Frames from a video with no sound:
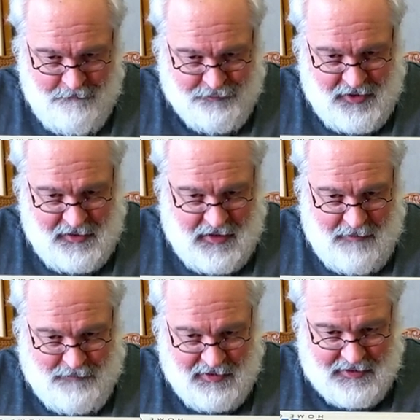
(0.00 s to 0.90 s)

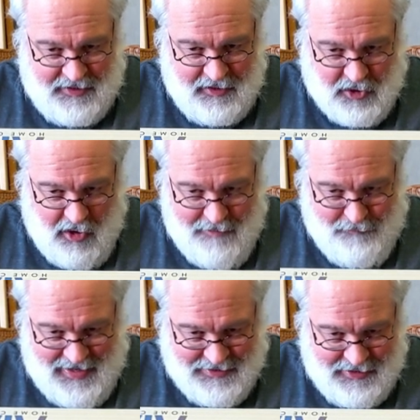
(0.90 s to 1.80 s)
Built-in
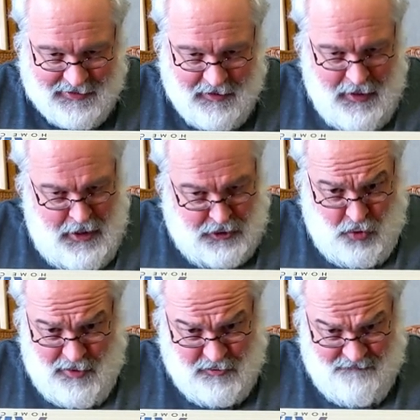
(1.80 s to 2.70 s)
Atari basic,
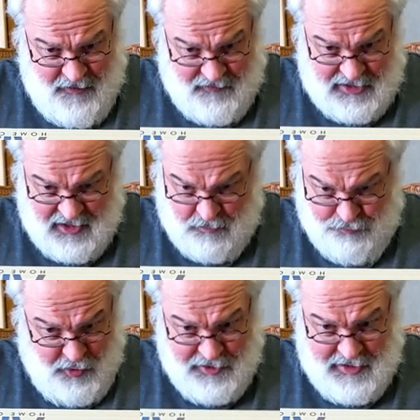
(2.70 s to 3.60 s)
256
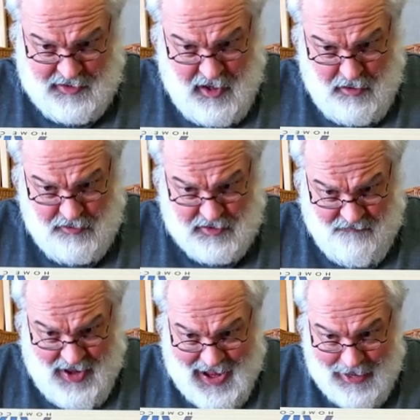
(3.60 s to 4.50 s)
brilliant colors
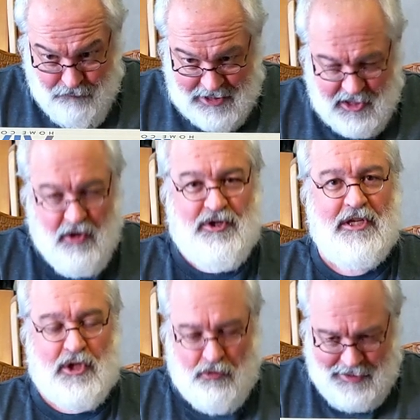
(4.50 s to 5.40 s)
of
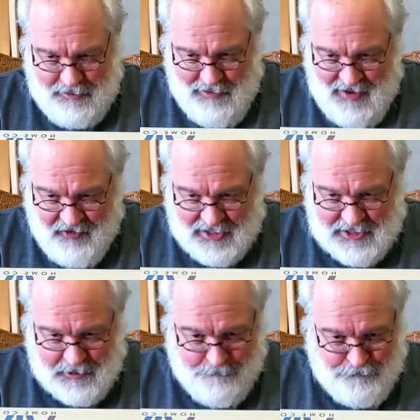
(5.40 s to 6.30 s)
high-resolution screen
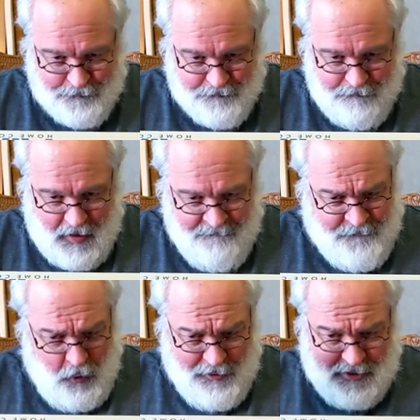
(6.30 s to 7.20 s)
graphics,
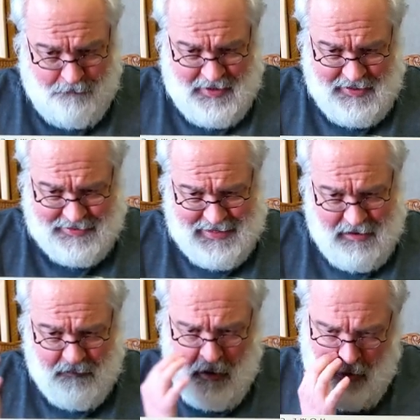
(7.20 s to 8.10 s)
4 independent
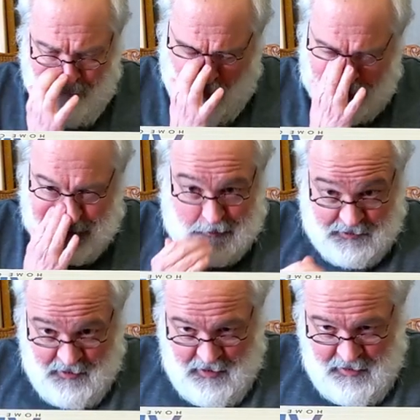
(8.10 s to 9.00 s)
sound
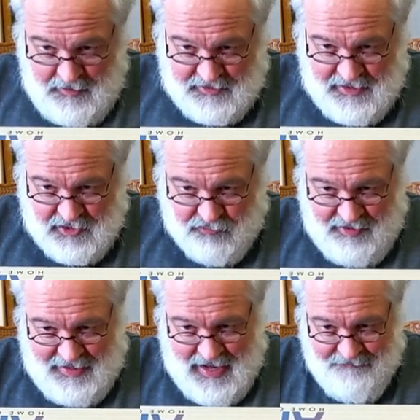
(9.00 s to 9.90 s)
voices. It says
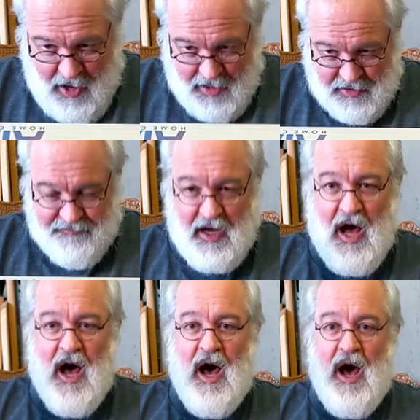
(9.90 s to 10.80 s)
3.5 octaves.
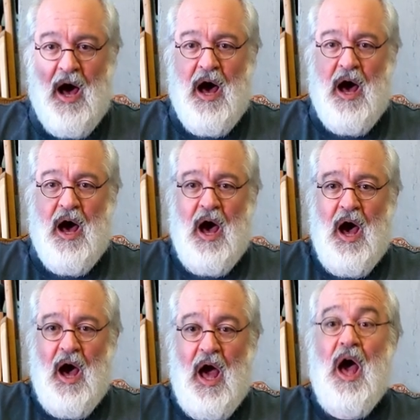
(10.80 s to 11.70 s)

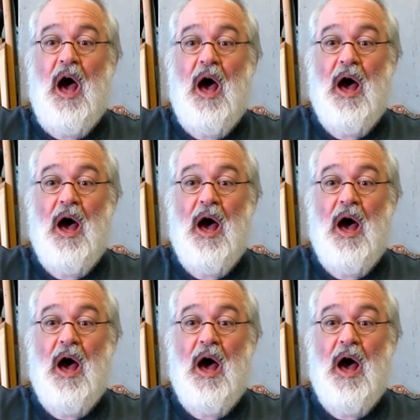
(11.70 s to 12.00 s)
I